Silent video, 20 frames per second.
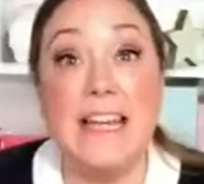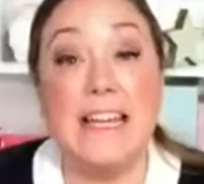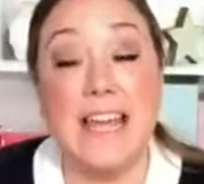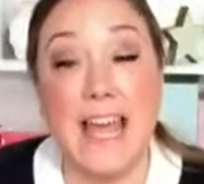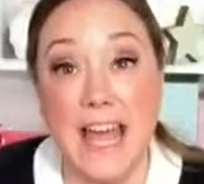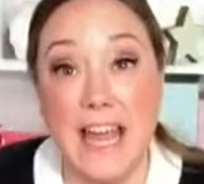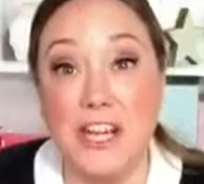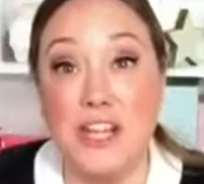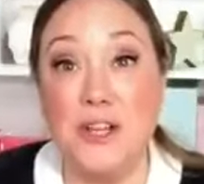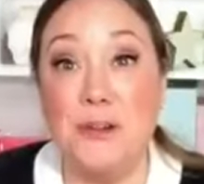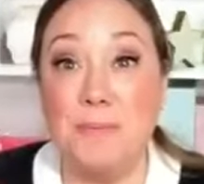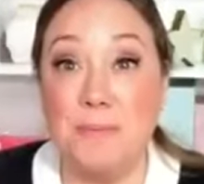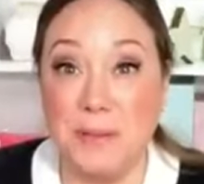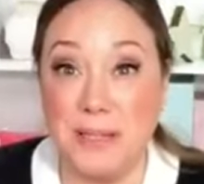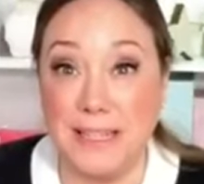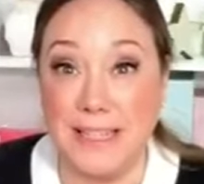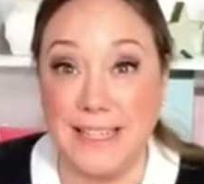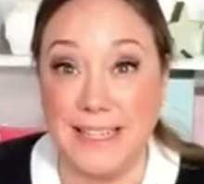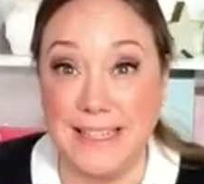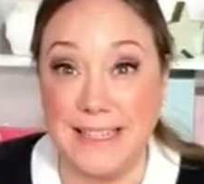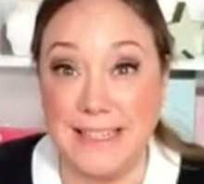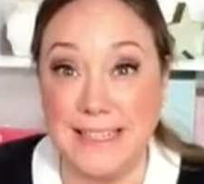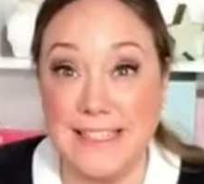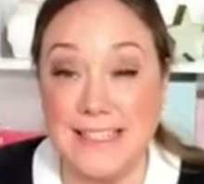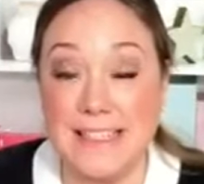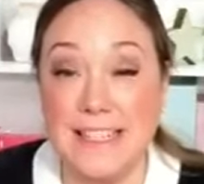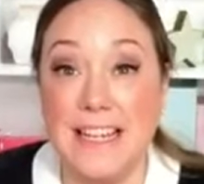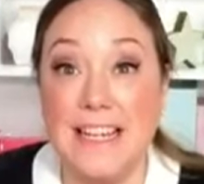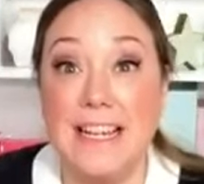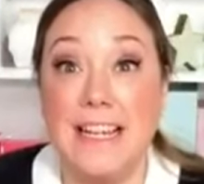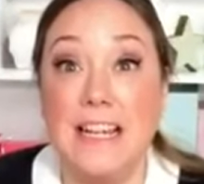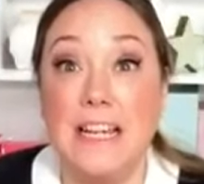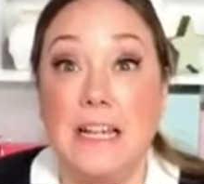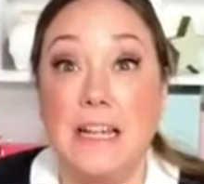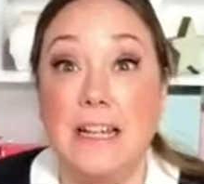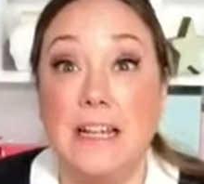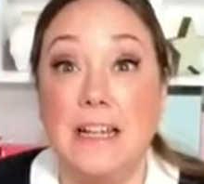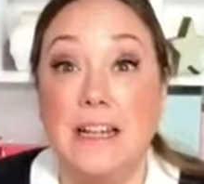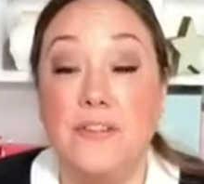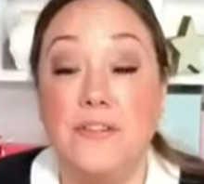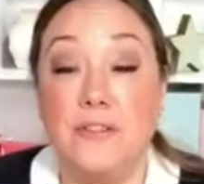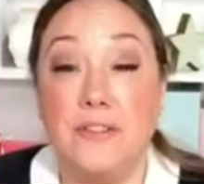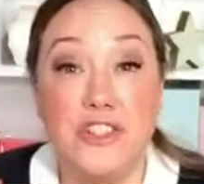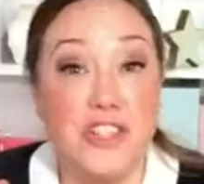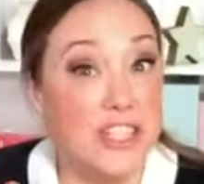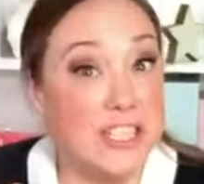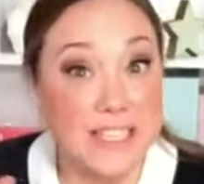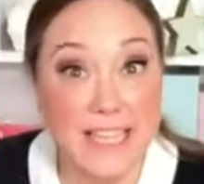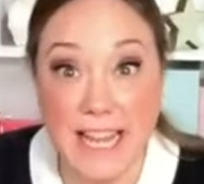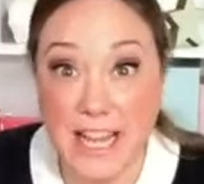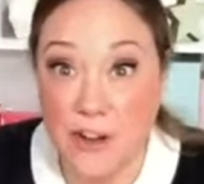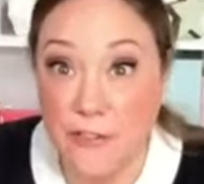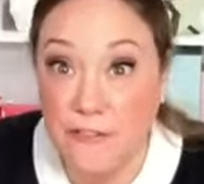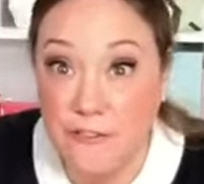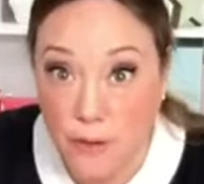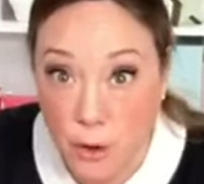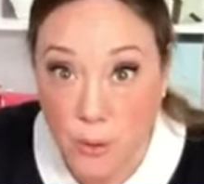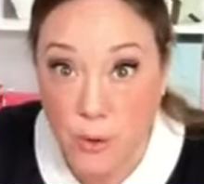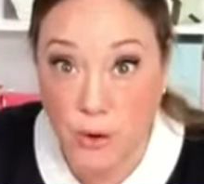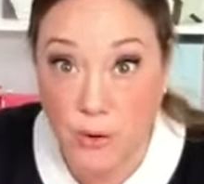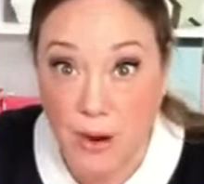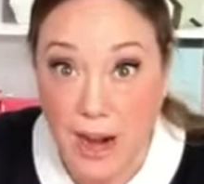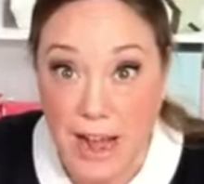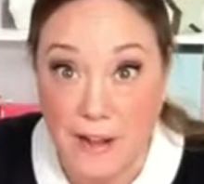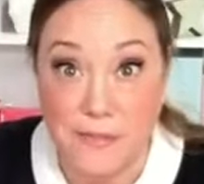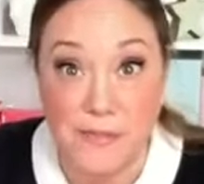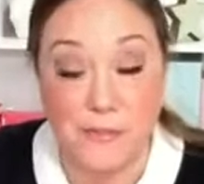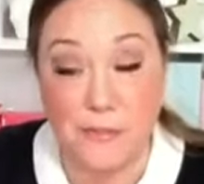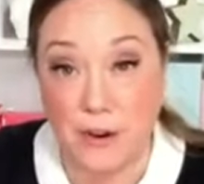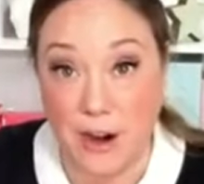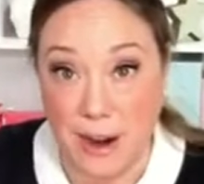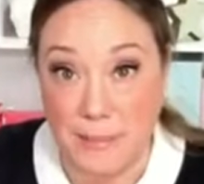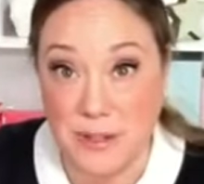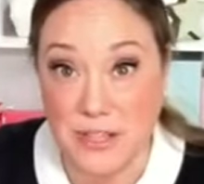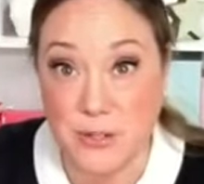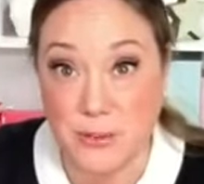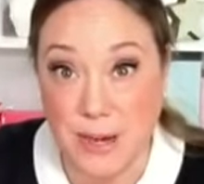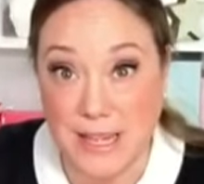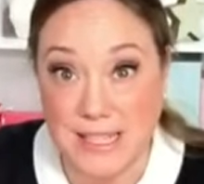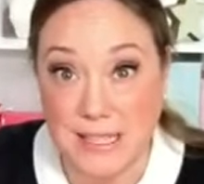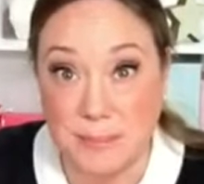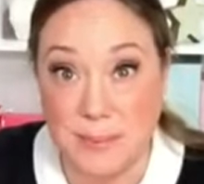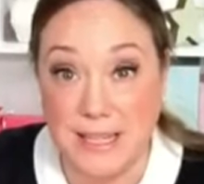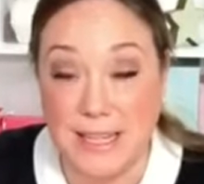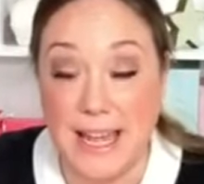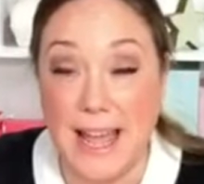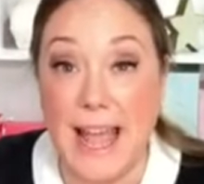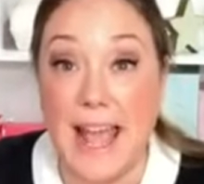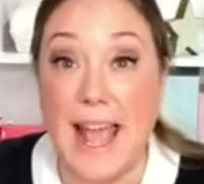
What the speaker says: can you please just take a photograph of Grandma's recipe